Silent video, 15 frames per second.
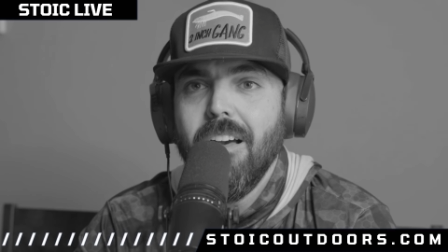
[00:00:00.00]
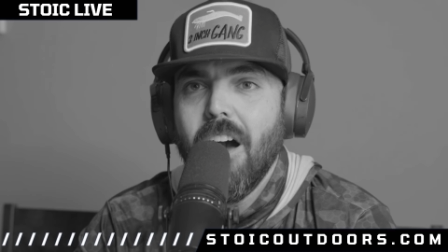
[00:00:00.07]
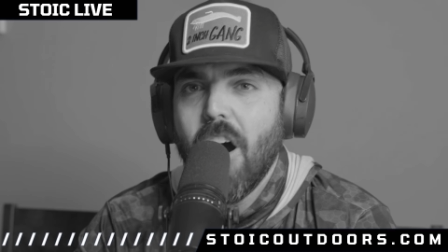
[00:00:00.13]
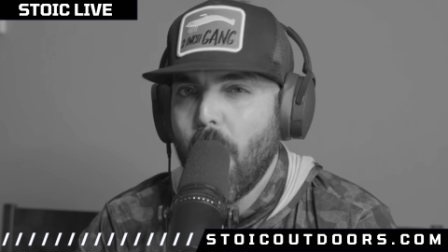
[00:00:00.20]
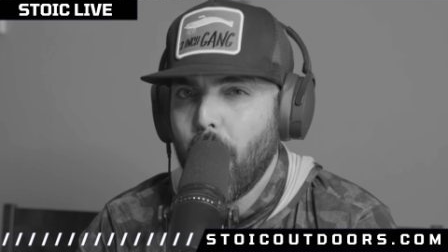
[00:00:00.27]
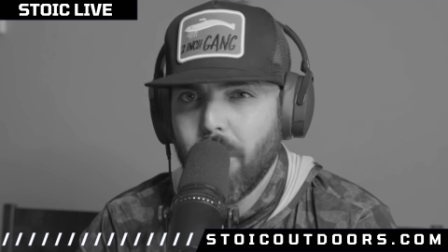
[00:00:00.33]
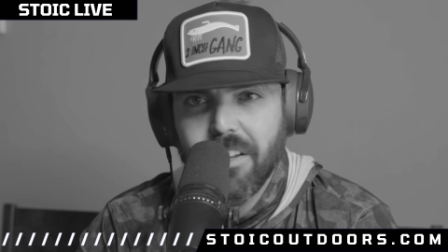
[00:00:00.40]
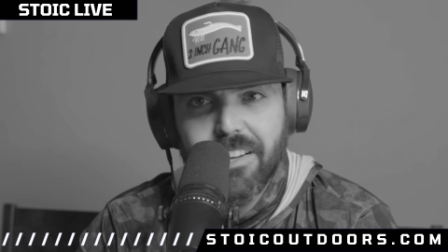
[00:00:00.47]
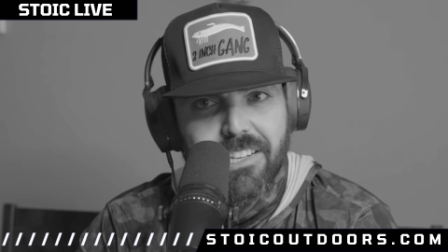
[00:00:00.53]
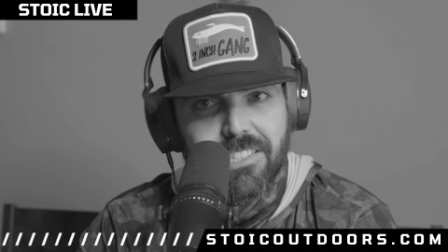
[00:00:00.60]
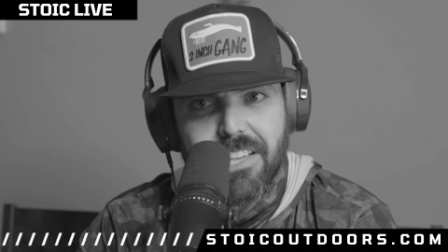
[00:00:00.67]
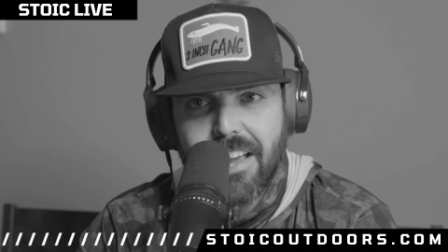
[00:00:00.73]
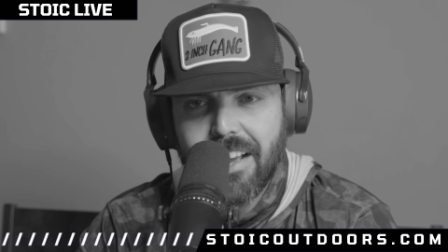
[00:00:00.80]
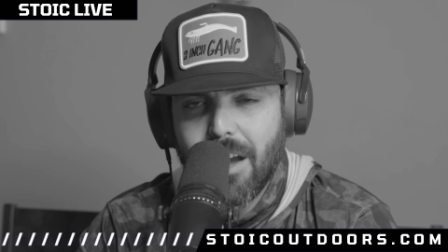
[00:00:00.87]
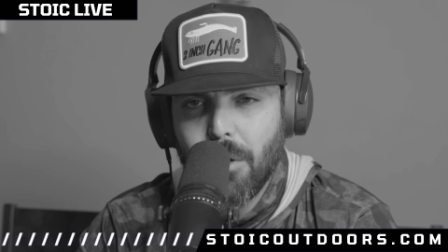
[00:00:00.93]
I want to just
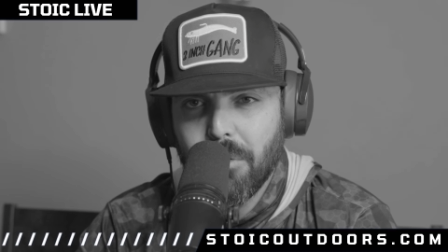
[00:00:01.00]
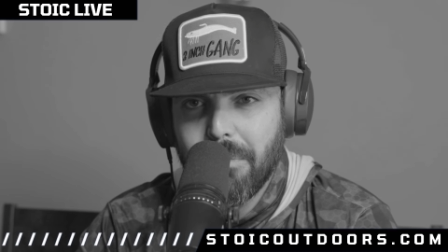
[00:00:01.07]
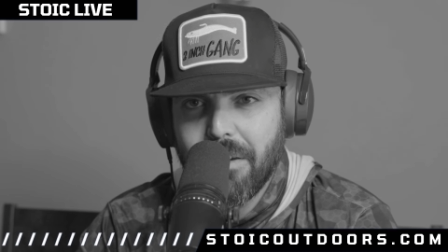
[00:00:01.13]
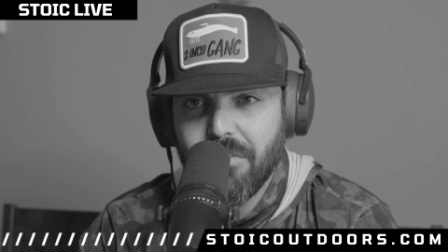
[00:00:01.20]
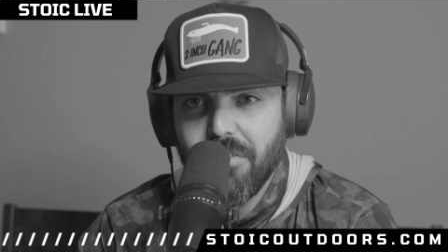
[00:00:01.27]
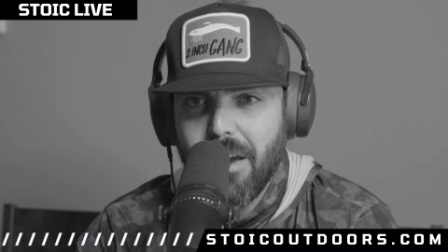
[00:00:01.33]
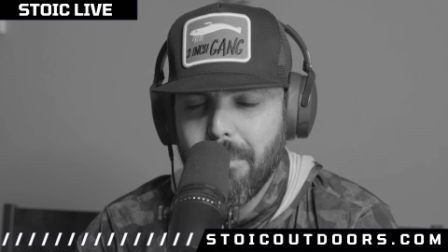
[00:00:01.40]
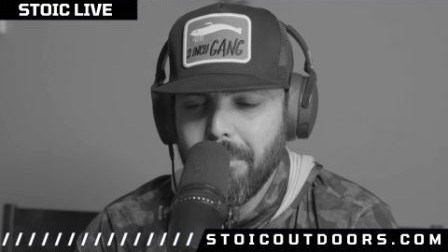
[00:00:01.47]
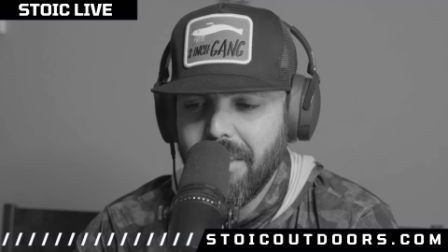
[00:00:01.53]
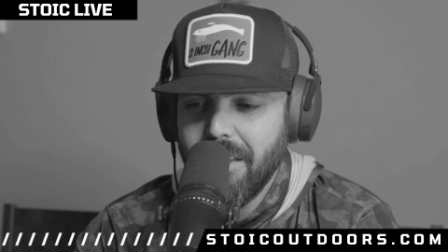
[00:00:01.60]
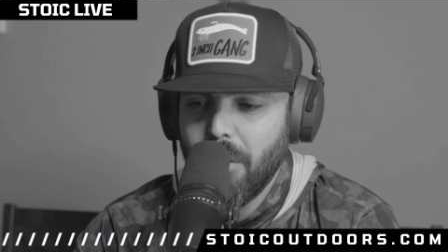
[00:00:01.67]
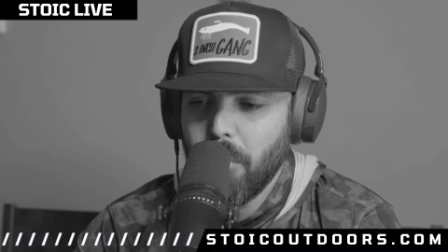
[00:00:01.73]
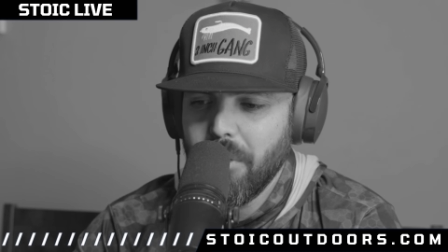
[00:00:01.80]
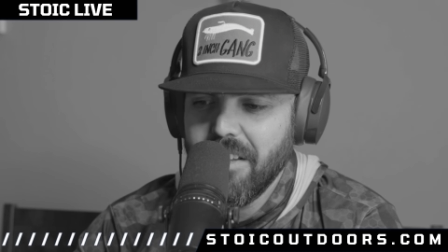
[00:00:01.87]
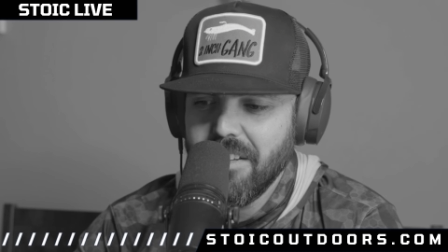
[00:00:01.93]
hang out with my family.
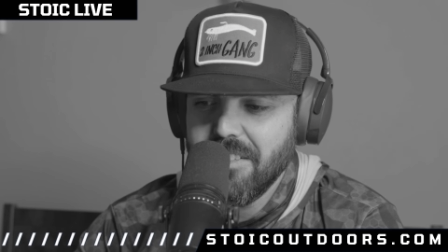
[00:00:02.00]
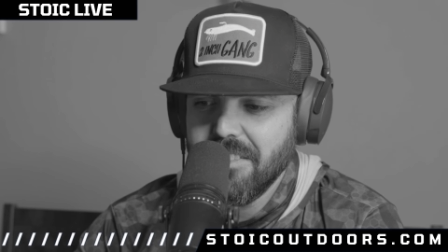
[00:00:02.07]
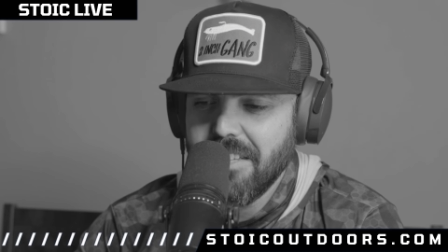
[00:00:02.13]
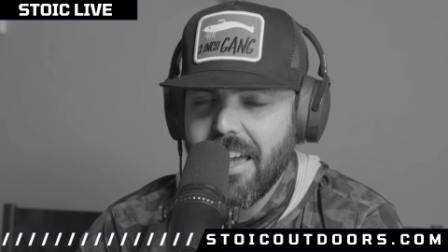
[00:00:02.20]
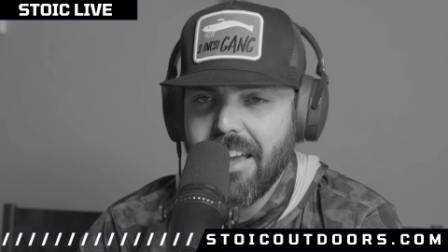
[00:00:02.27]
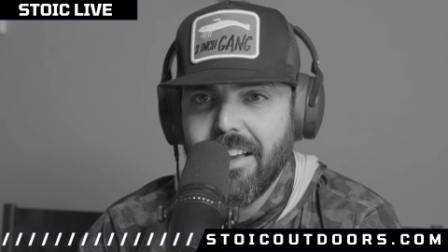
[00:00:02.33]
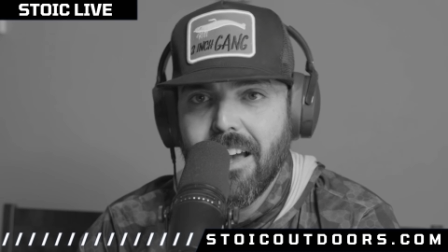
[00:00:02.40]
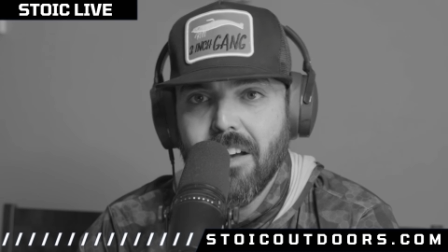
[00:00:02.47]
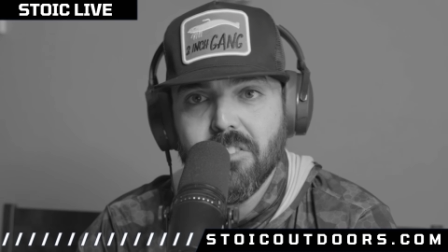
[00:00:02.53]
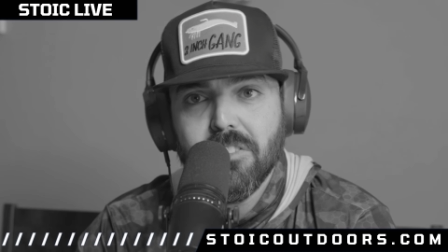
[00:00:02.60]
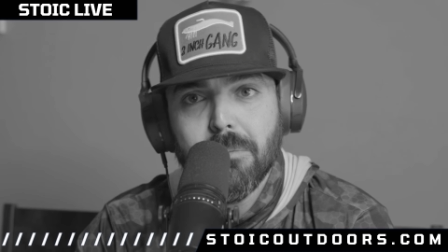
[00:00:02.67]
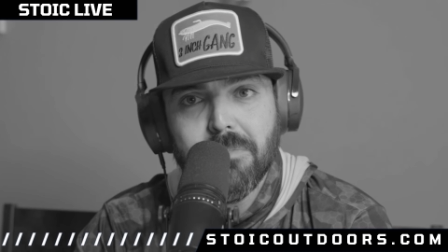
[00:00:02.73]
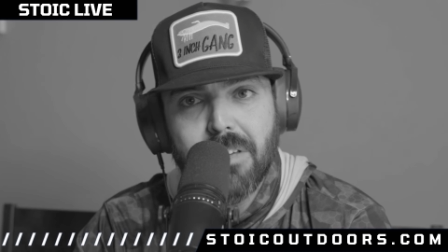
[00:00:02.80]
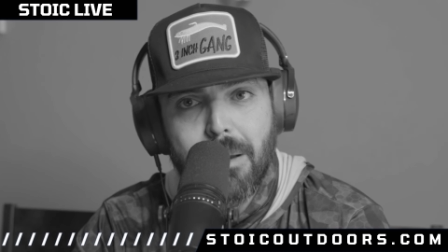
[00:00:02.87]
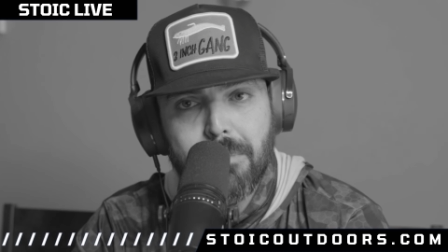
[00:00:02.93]
I want to just hang out
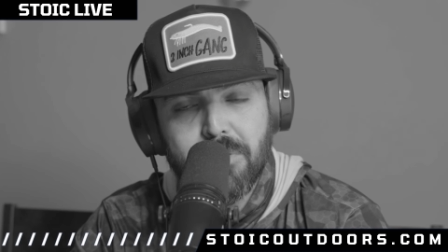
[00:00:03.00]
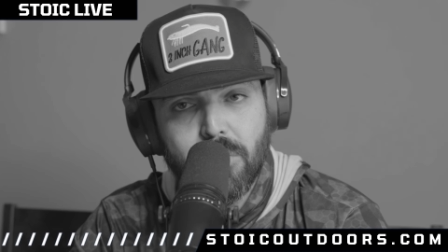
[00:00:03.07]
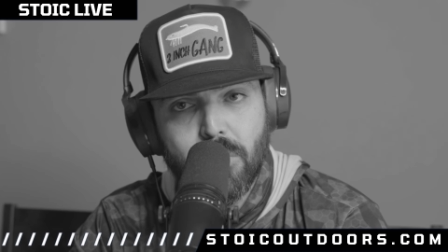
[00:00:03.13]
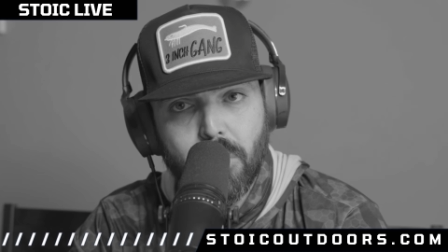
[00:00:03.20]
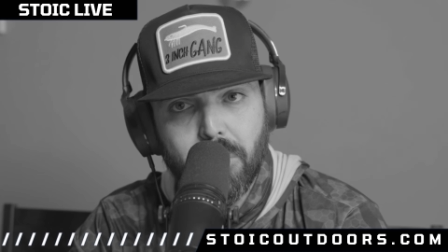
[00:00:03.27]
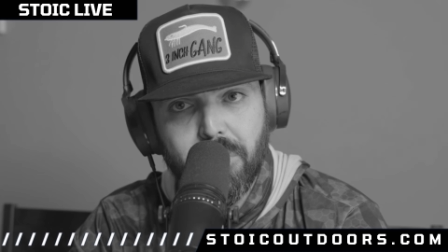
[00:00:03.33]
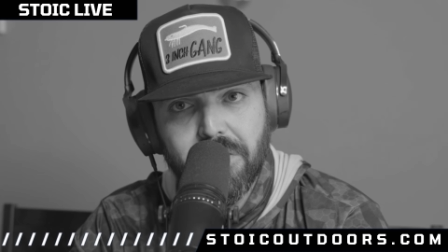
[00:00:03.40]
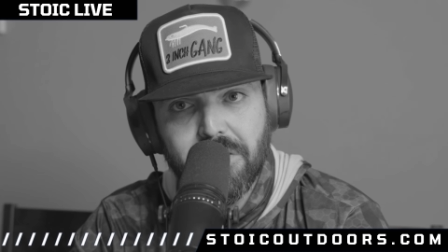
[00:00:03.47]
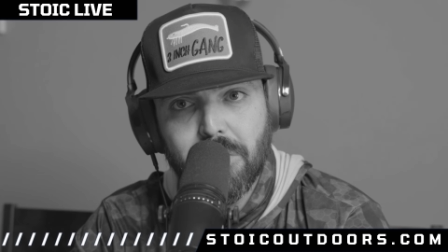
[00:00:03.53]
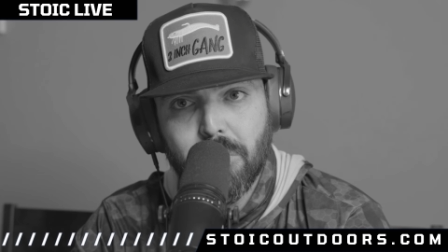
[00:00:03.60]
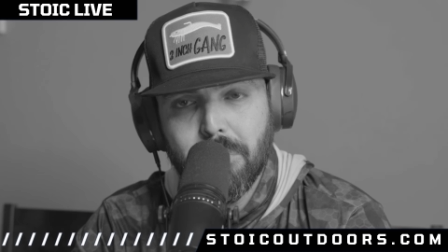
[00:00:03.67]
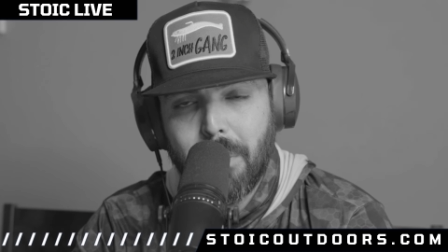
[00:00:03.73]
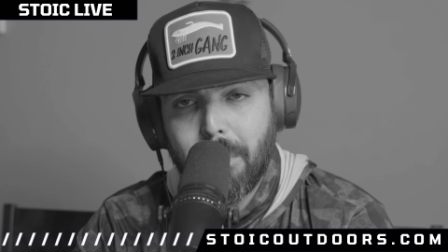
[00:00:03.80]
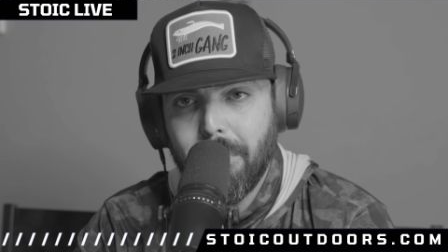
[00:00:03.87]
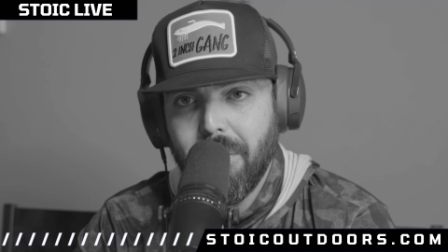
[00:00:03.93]
sometimes and go fishing
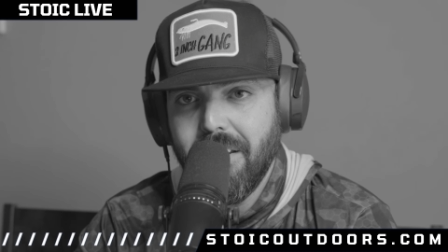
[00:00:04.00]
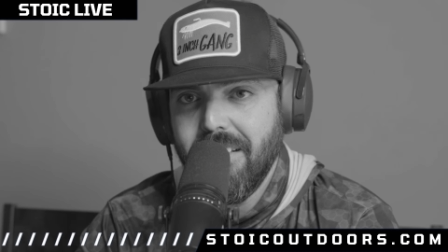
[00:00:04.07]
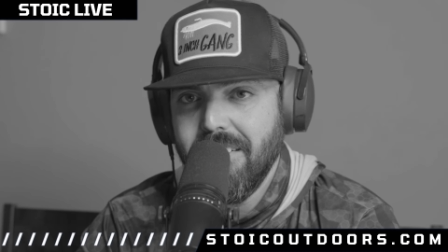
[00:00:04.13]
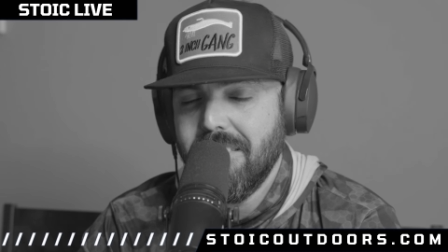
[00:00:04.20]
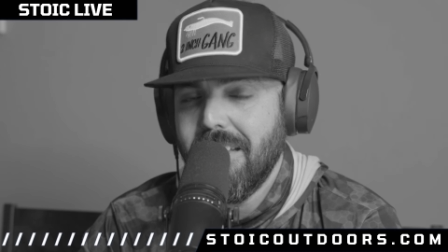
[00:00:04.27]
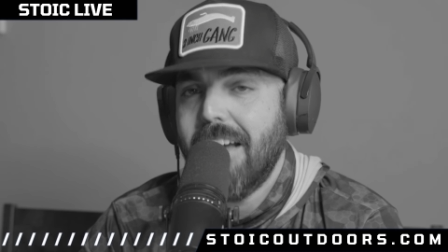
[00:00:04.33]
with my buddies.